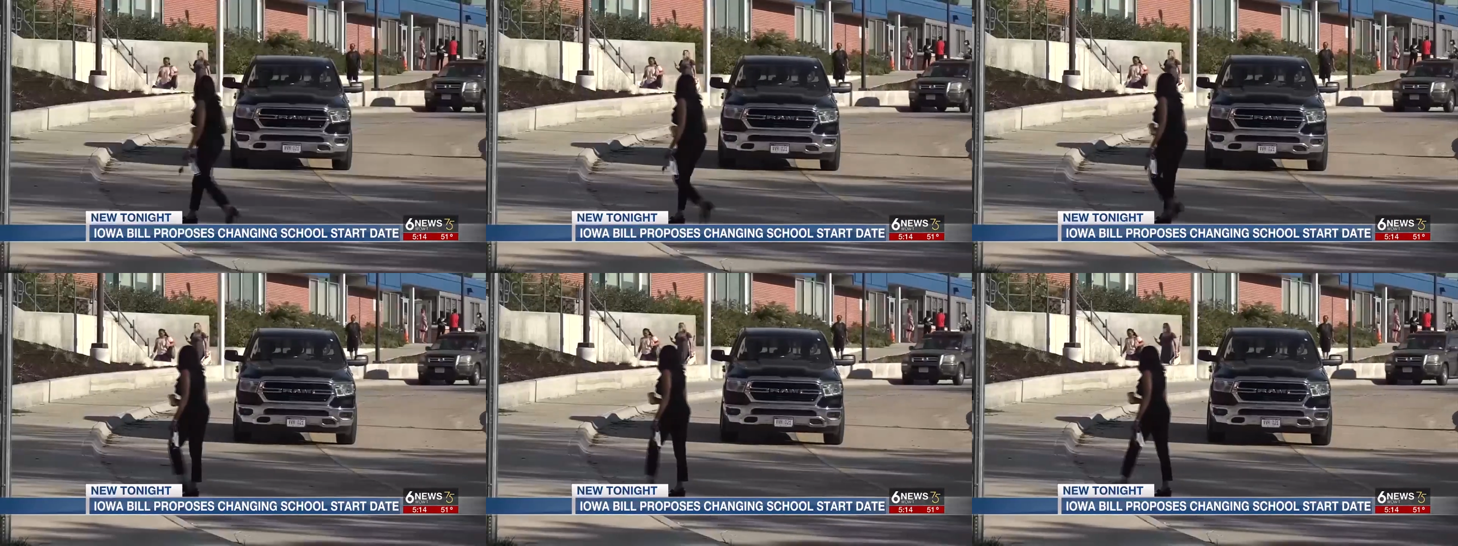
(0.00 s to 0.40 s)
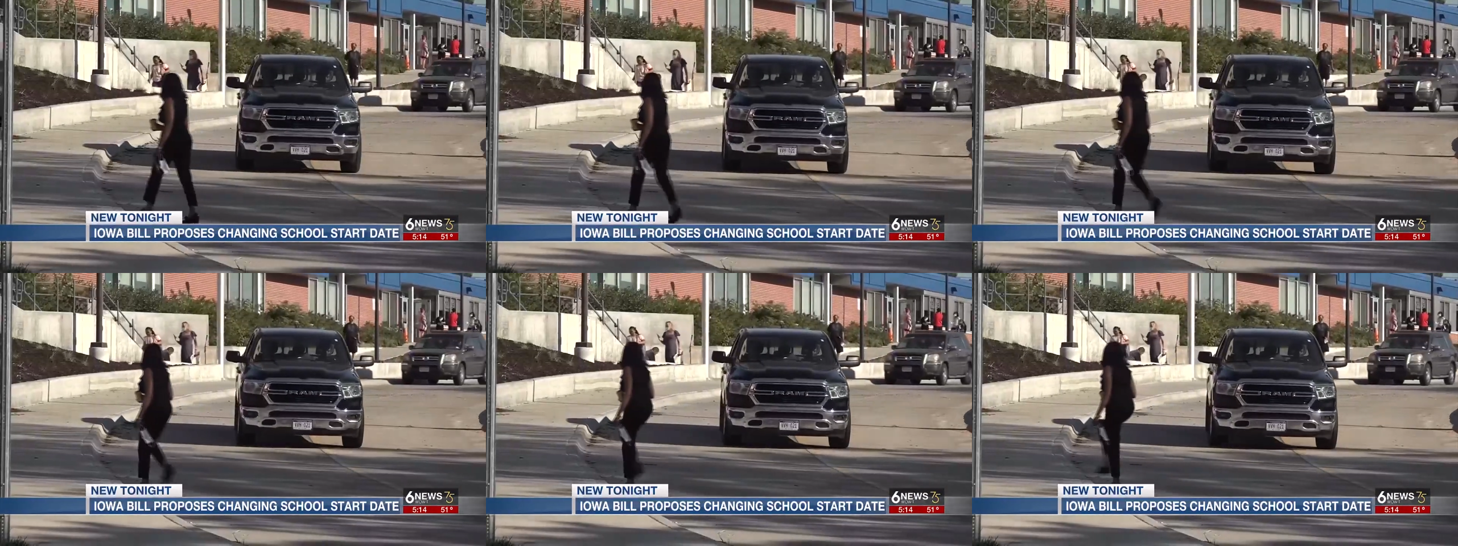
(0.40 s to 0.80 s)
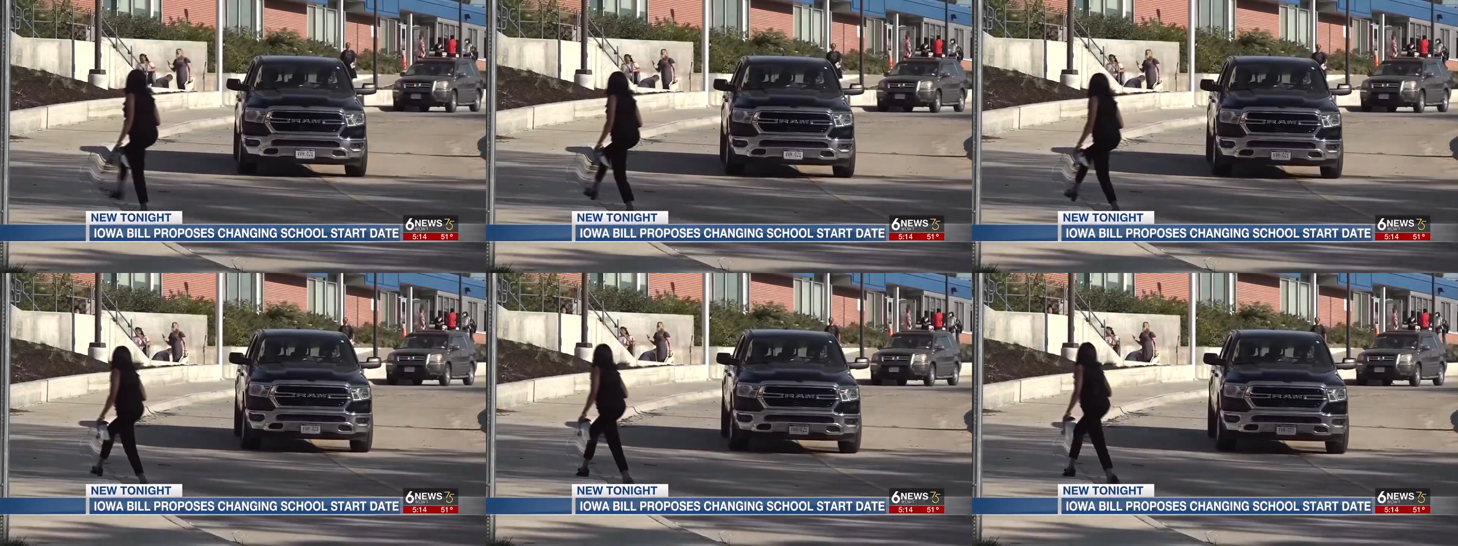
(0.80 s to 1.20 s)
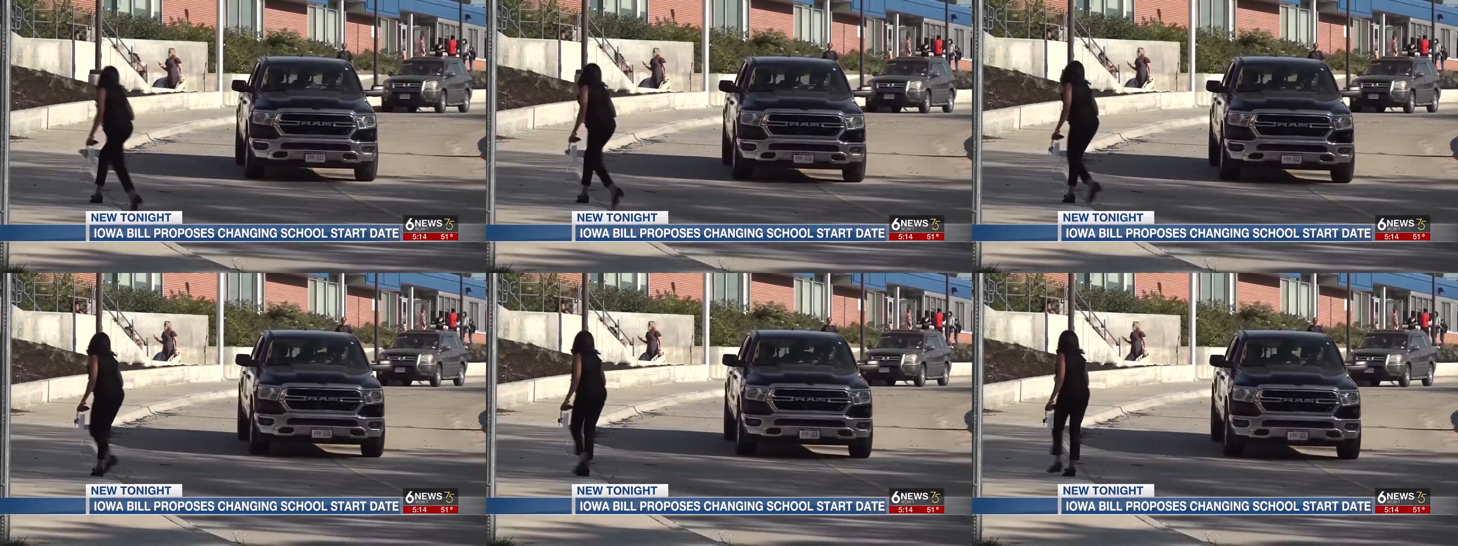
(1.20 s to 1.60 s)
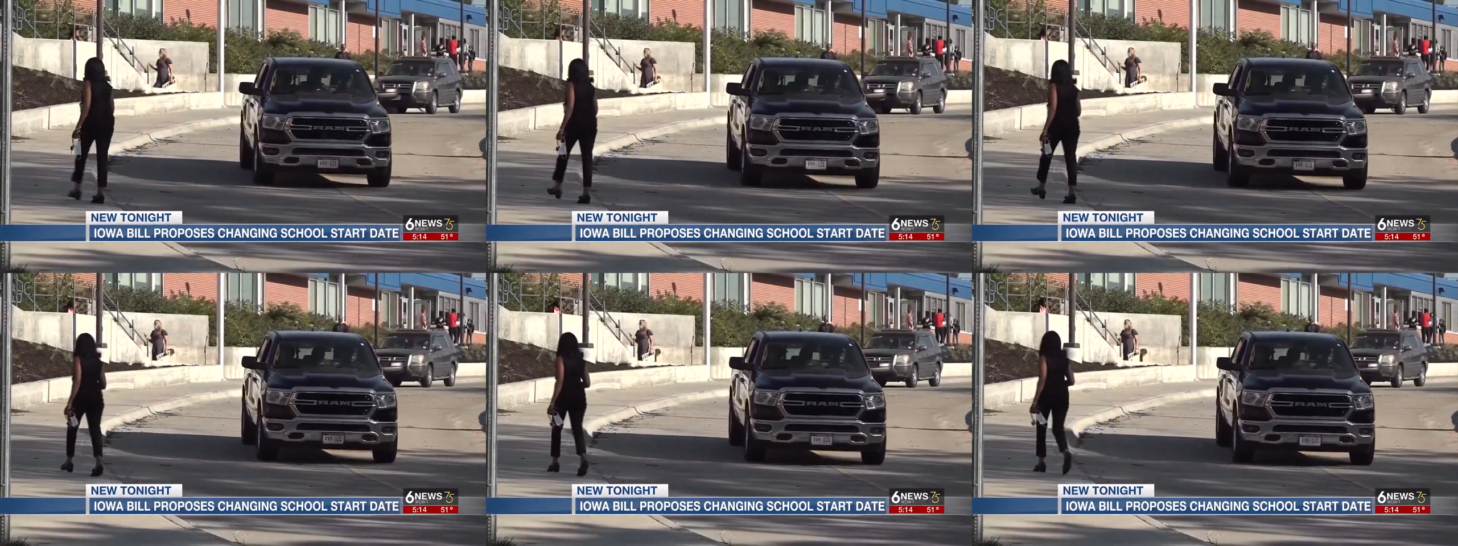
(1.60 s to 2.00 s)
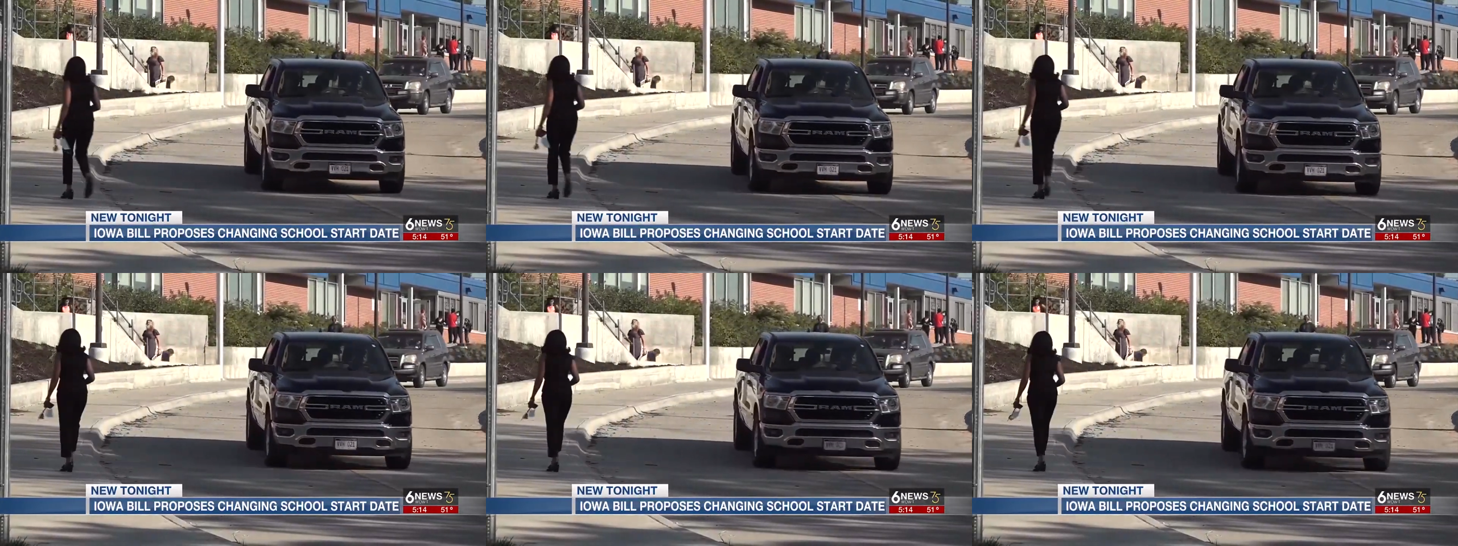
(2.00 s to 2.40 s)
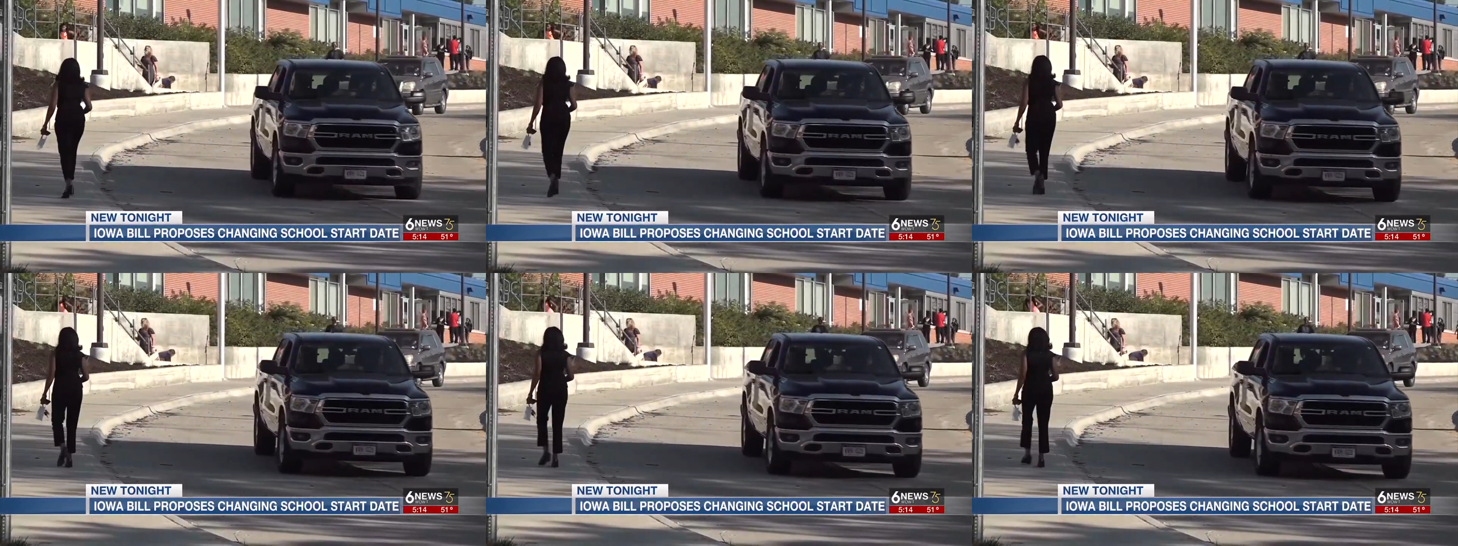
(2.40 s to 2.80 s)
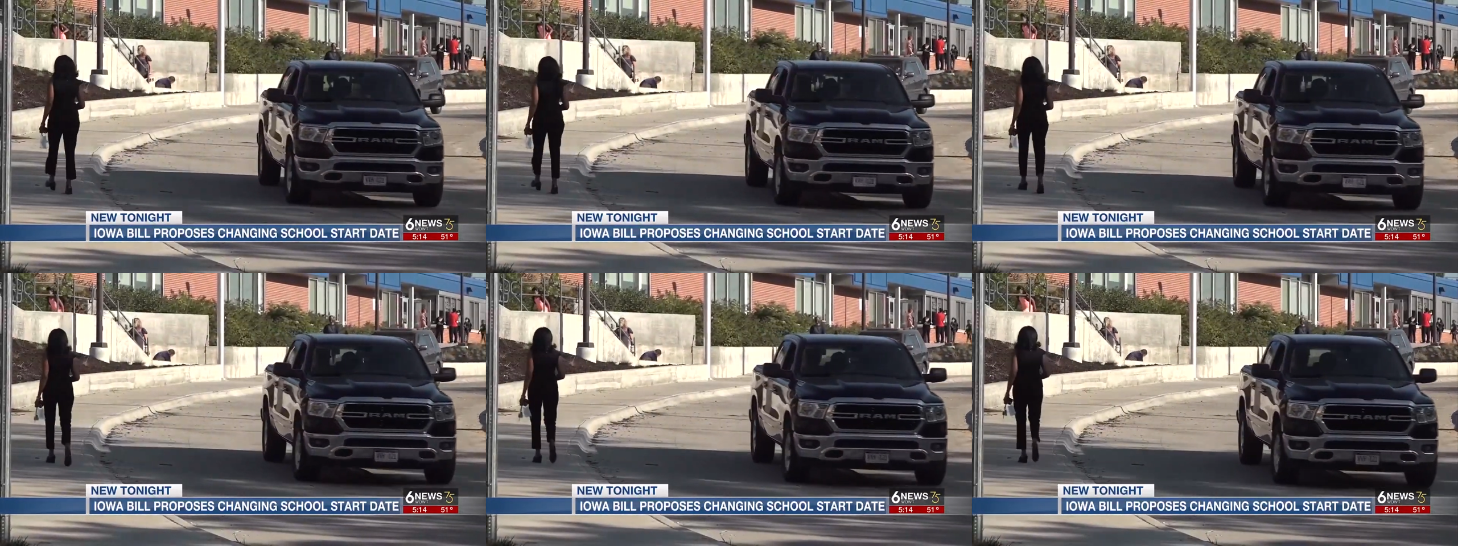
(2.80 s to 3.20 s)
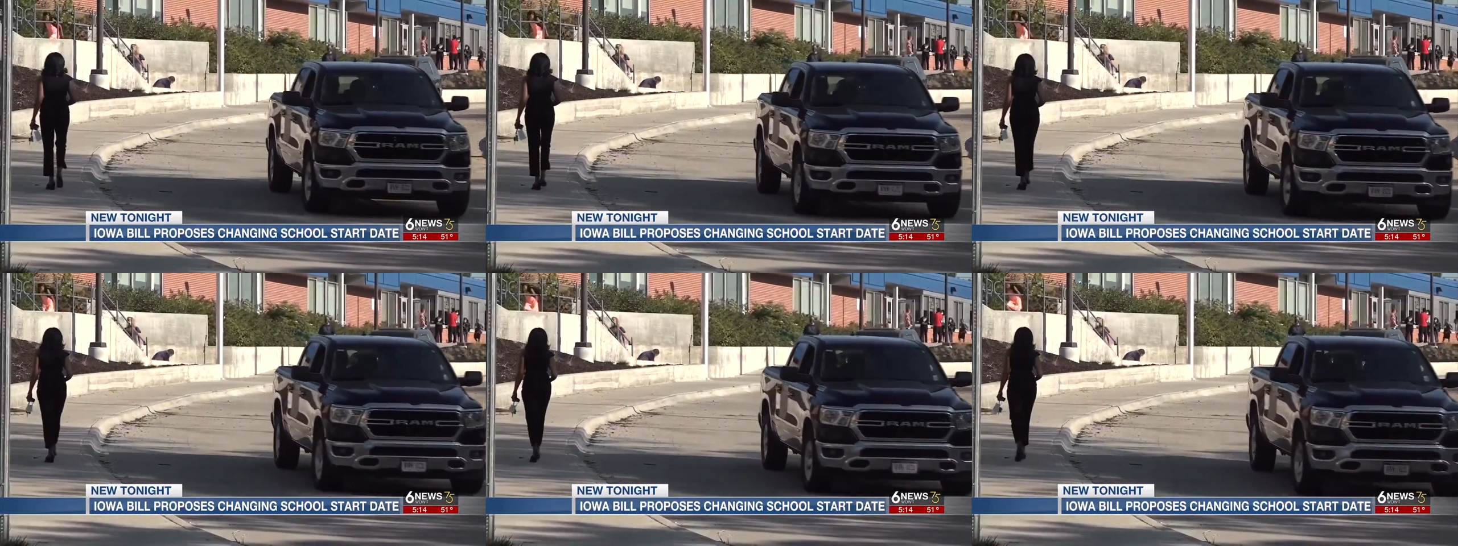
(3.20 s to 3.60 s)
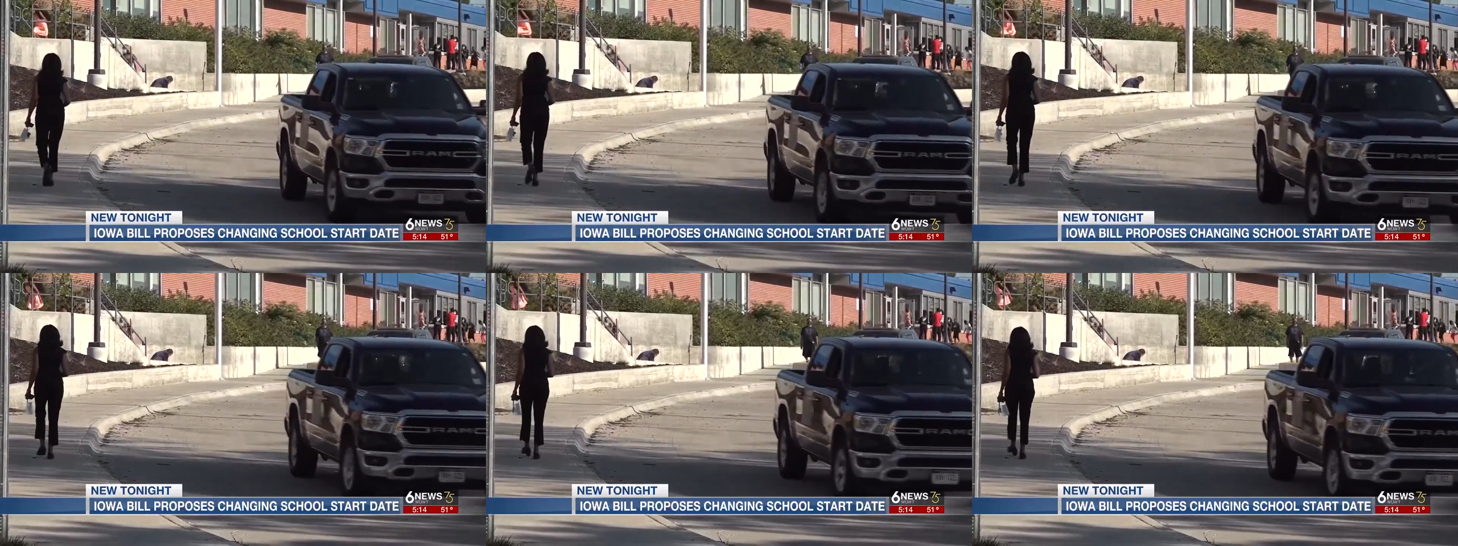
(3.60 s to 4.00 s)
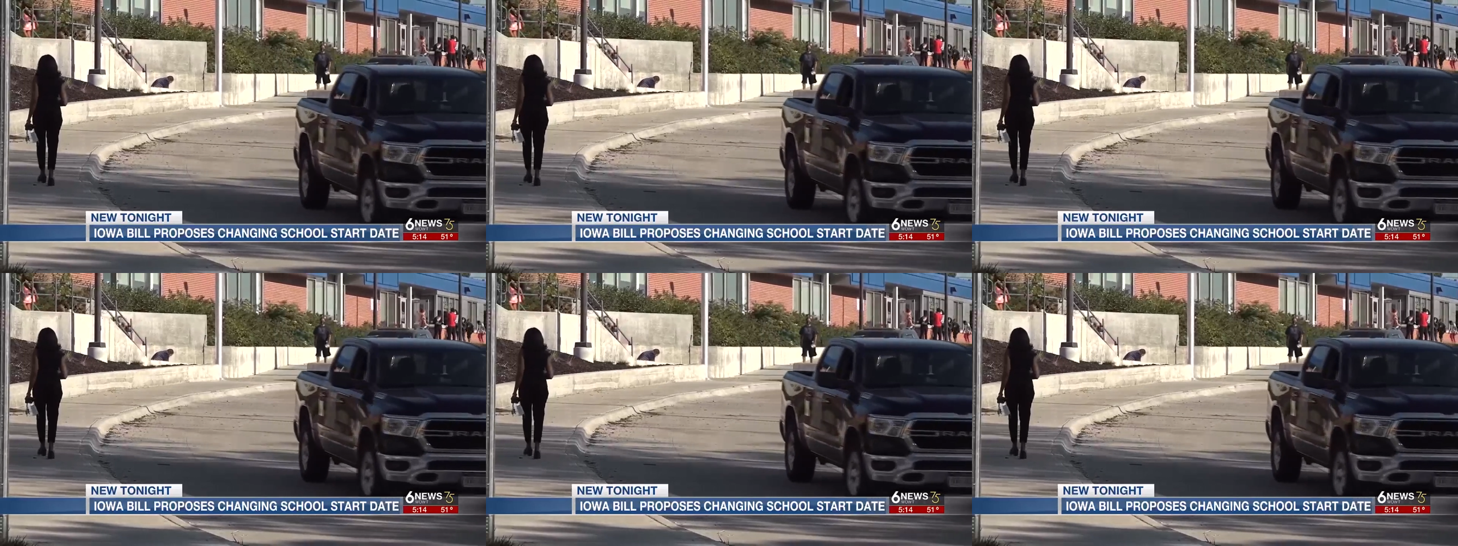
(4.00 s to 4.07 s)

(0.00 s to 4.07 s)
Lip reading: No face is visible, so there are no lips to read.